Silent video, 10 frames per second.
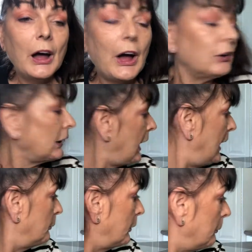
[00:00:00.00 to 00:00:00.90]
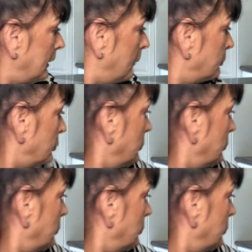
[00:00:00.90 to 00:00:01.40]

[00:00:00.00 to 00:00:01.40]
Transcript: Okay, what are we up to?